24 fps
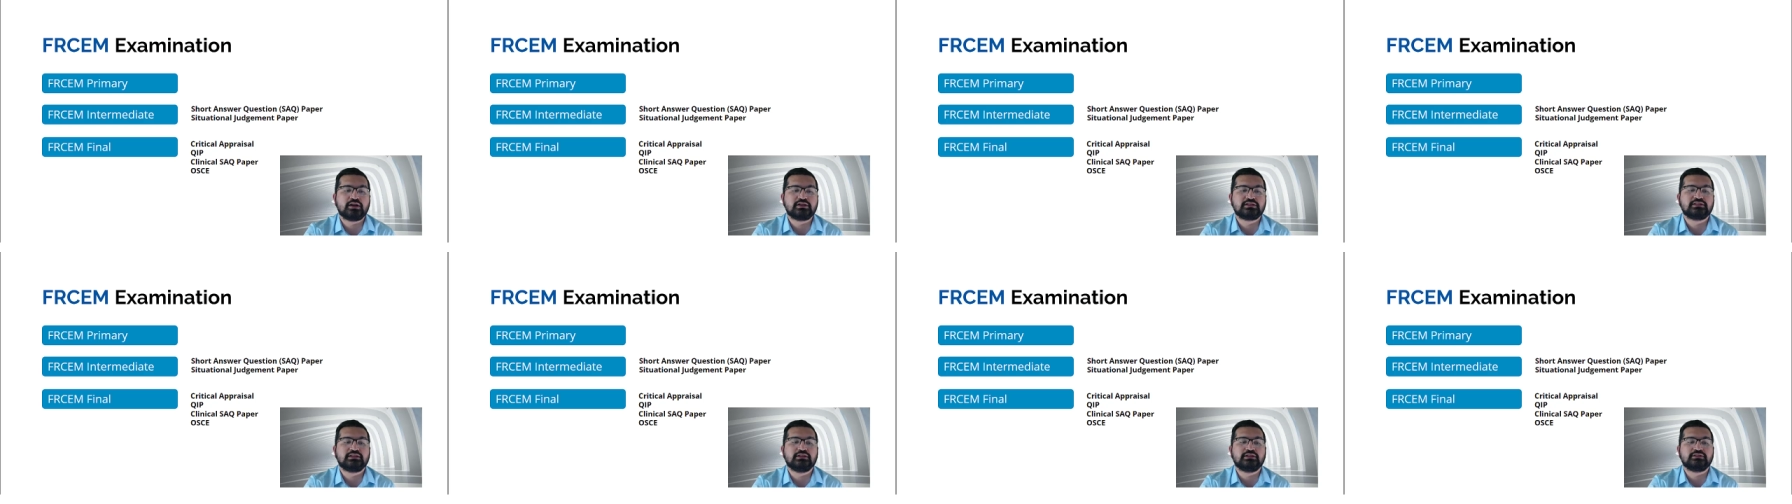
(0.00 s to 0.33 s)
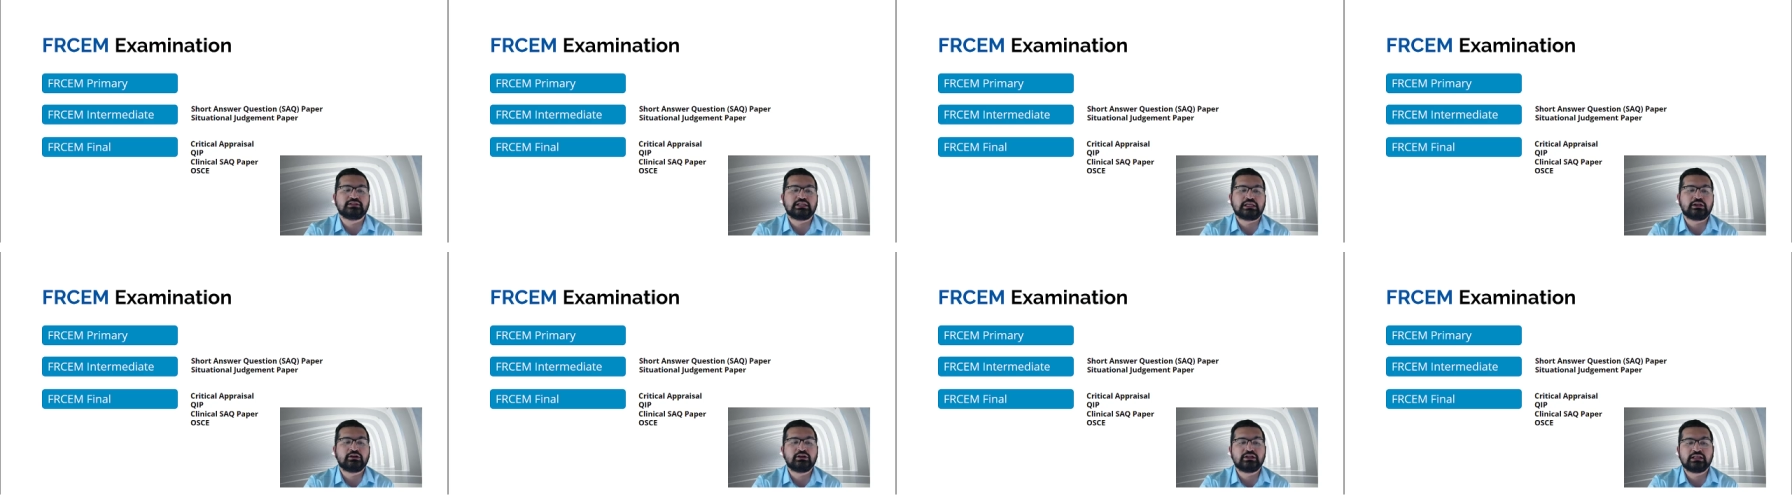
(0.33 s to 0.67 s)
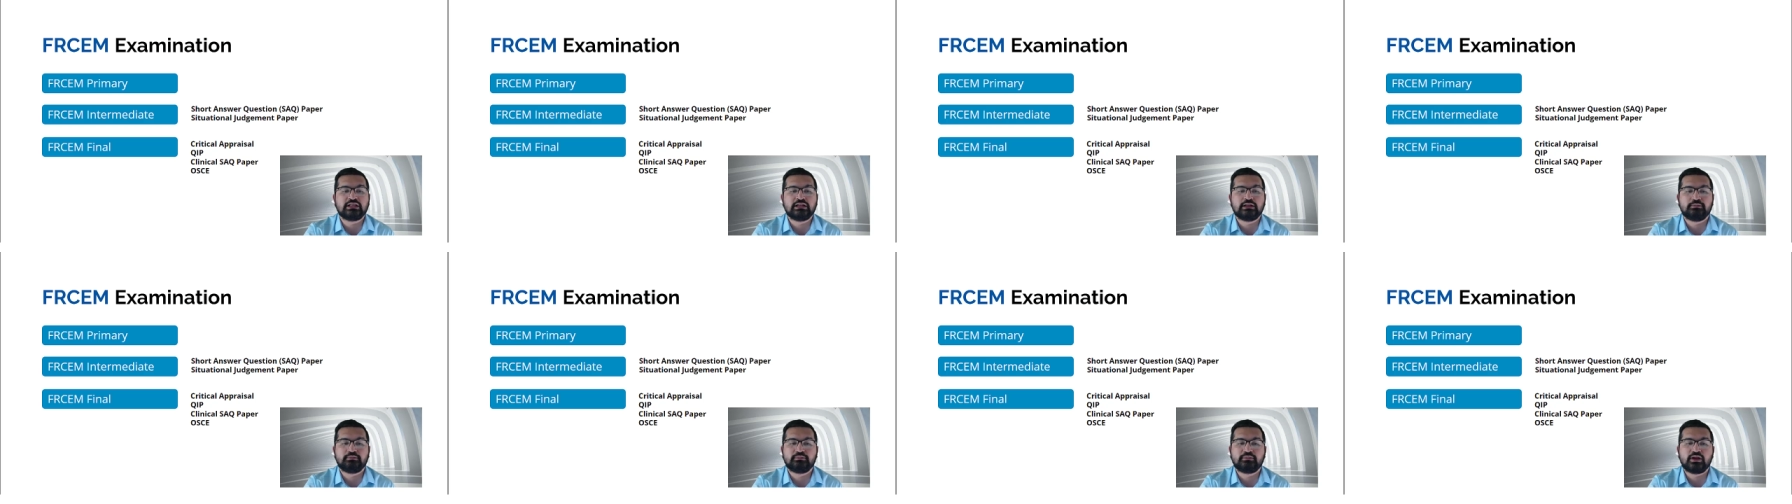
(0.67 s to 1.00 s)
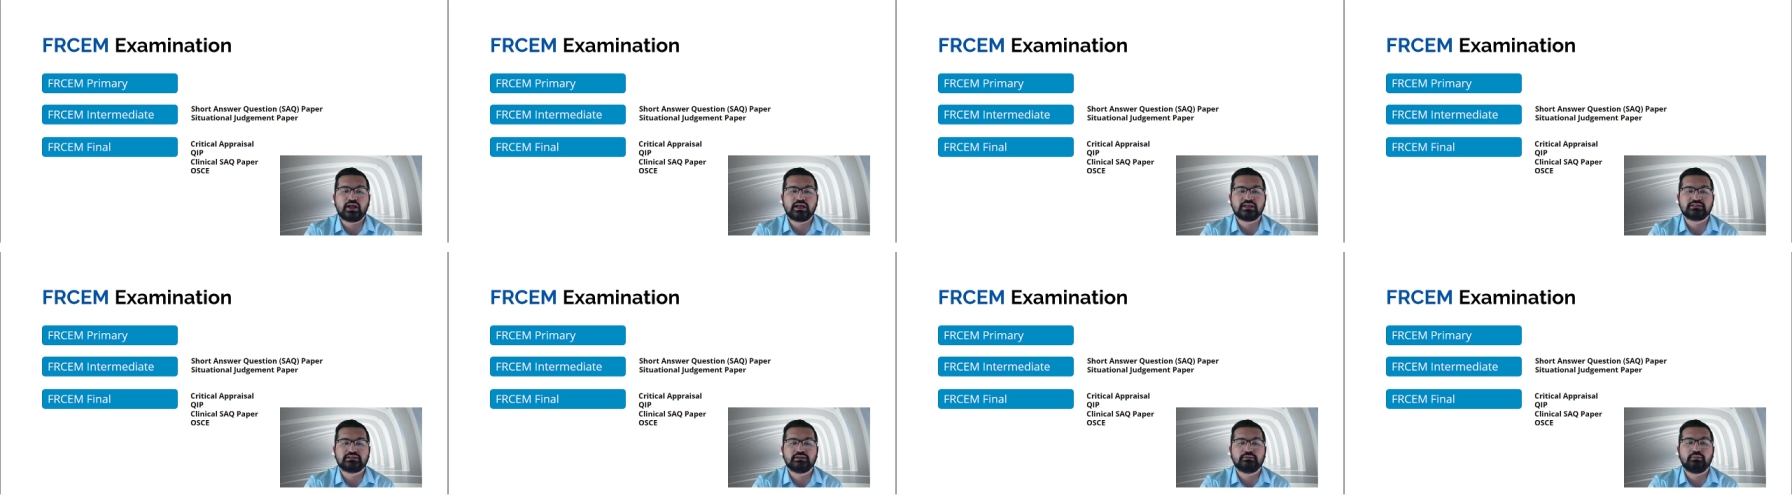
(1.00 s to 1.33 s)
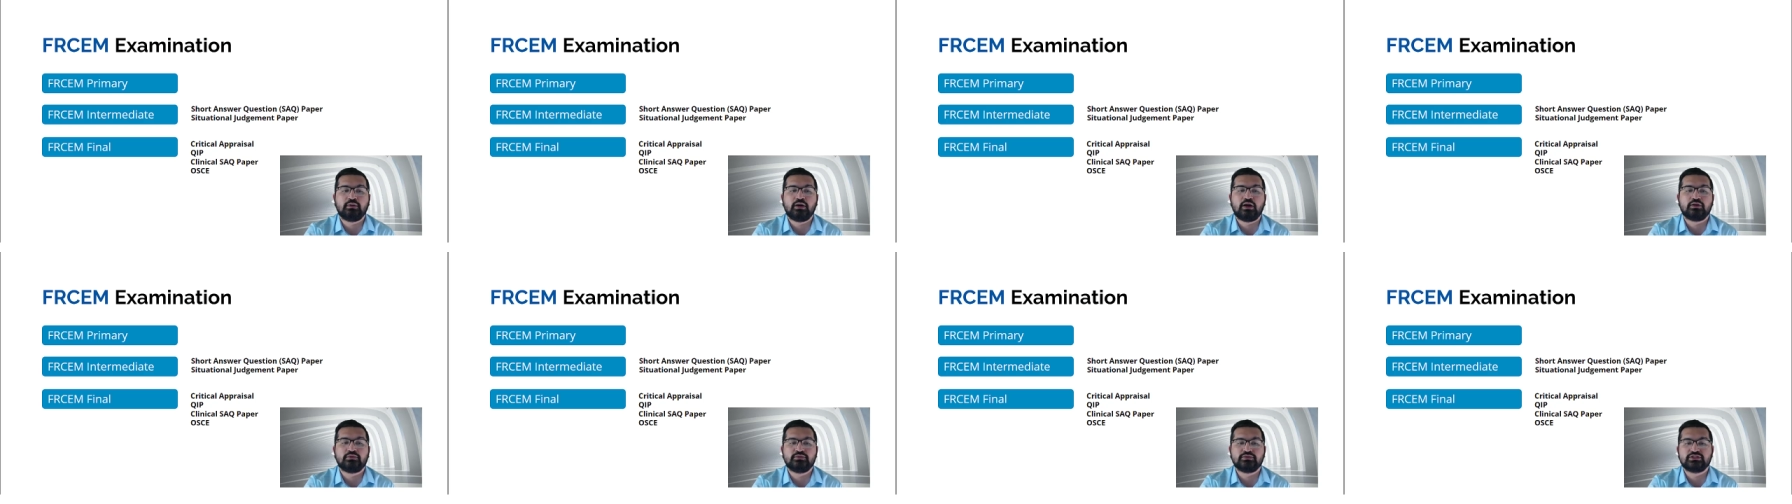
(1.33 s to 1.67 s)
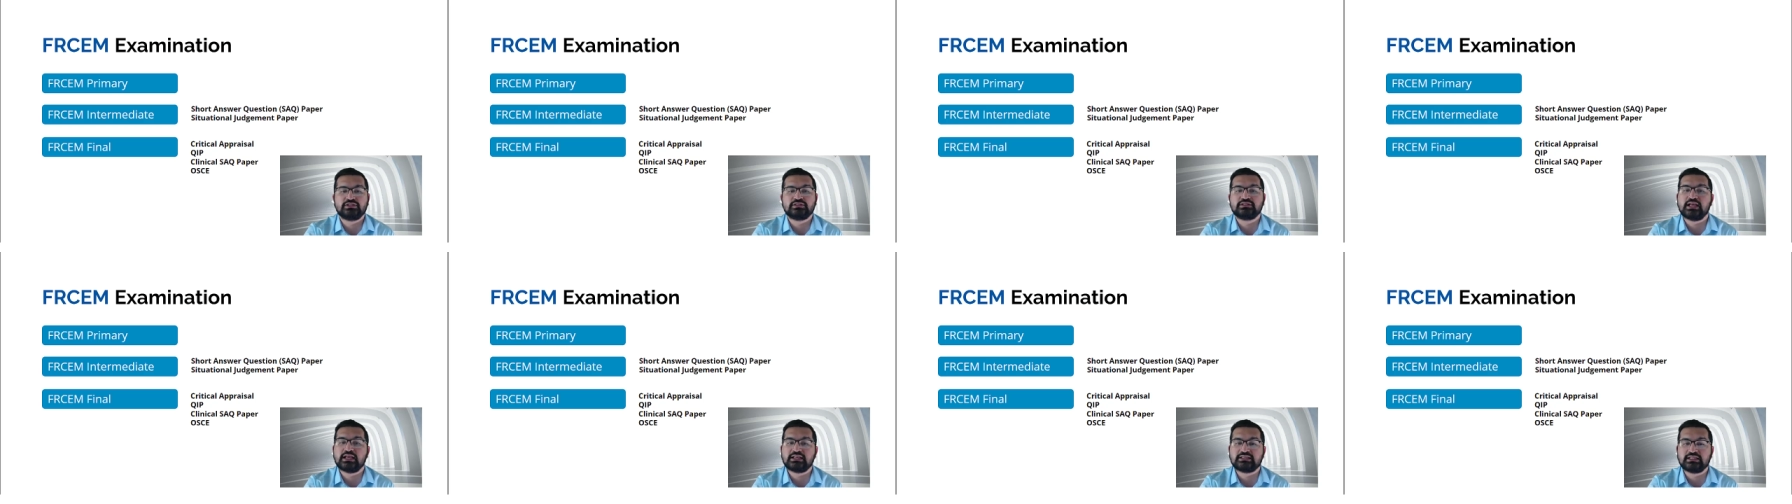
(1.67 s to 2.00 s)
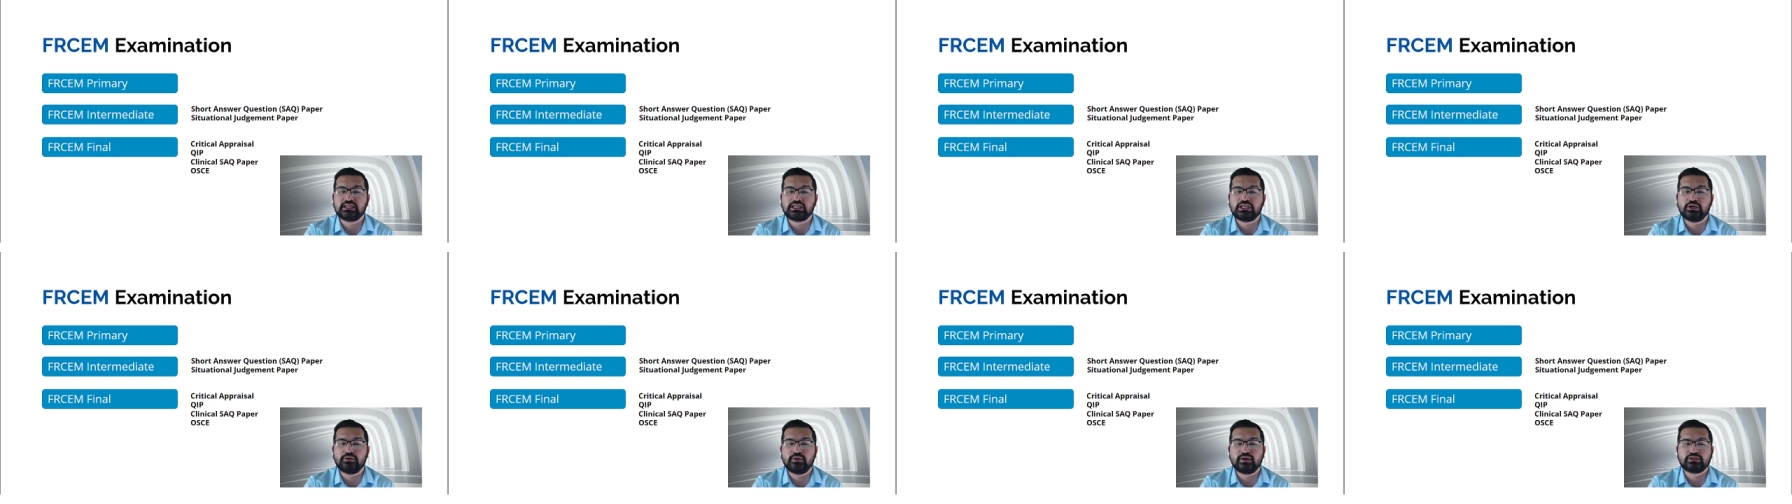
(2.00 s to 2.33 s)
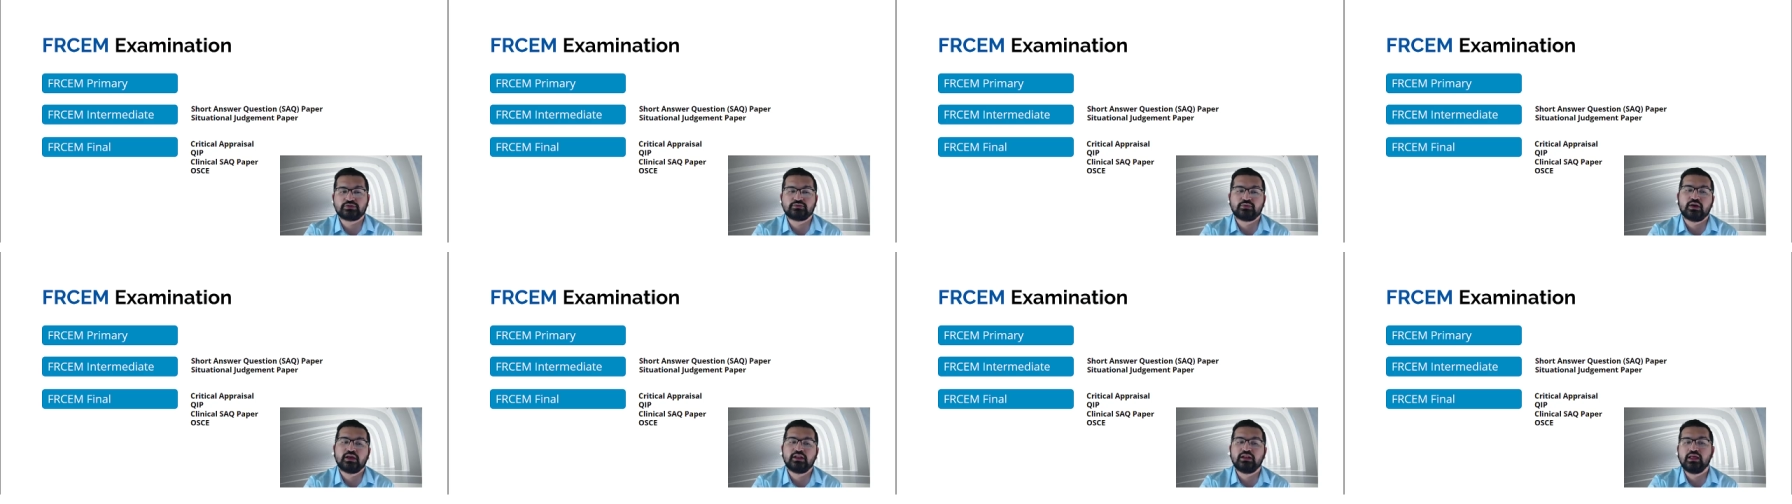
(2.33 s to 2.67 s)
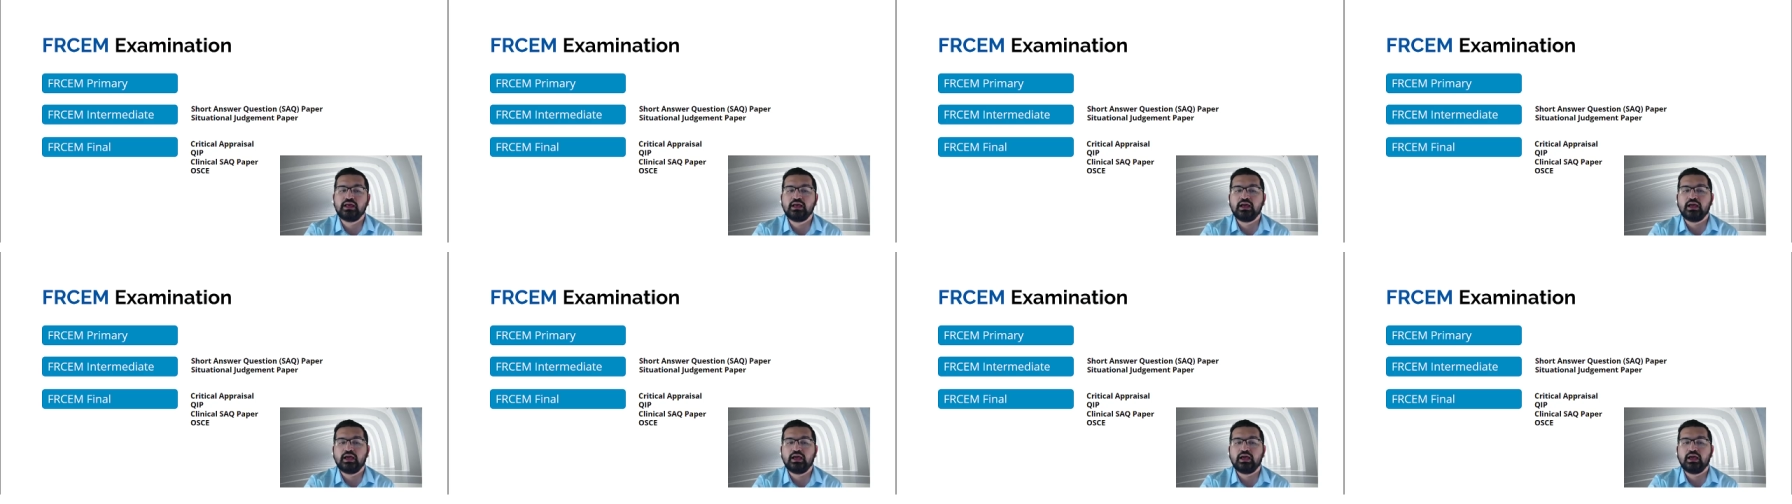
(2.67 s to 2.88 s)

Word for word: There's the critical appraisal part, which is the SAQ as well.